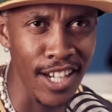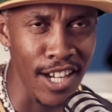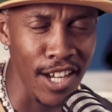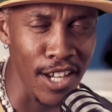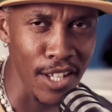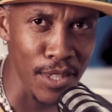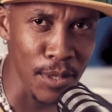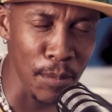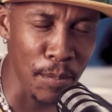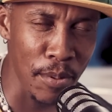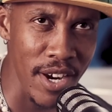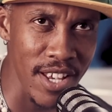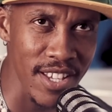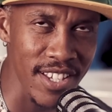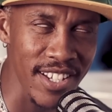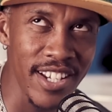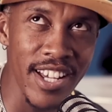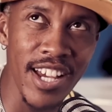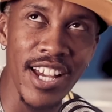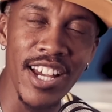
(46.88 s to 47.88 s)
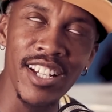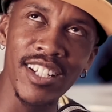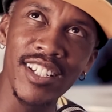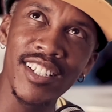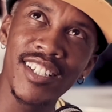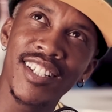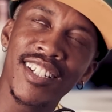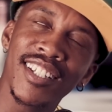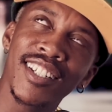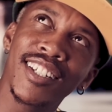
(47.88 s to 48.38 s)
Uh, the
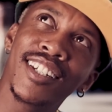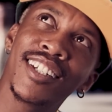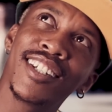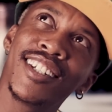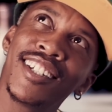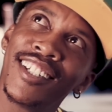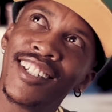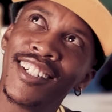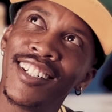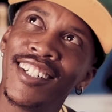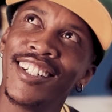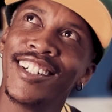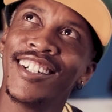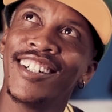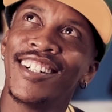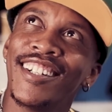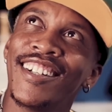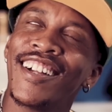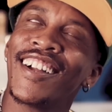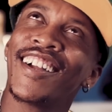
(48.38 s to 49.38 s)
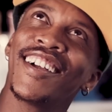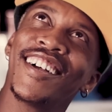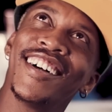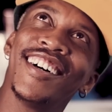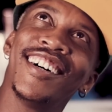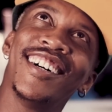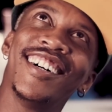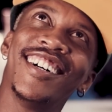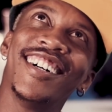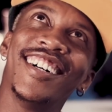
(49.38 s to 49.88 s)
president. Ah, uh, yeah.
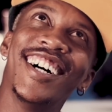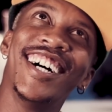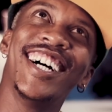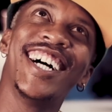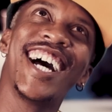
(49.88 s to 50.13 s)
Uh,